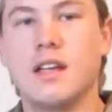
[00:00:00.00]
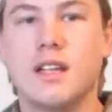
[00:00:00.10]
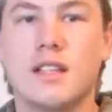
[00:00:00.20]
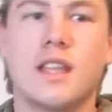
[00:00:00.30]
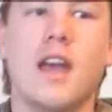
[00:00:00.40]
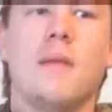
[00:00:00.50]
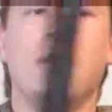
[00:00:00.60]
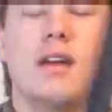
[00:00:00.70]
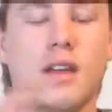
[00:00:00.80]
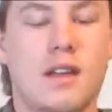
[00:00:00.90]
dust cap,
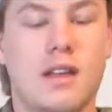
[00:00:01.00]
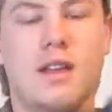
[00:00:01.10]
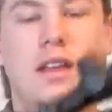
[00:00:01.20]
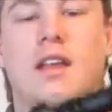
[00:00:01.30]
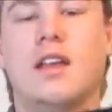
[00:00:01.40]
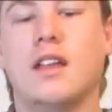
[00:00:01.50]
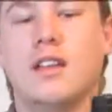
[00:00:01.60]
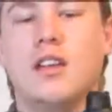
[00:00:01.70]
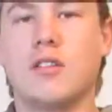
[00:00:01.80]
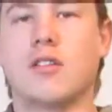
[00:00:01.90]
and
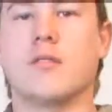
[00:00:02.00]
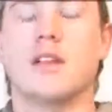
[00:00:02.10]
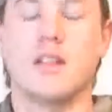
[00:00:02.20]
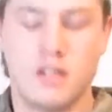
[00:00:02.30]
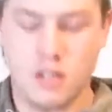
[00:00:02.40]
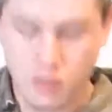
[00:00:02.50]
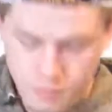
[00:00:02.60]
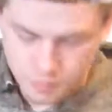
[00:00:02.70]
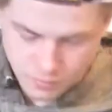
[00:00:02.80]
there you go, you're ready to shoot.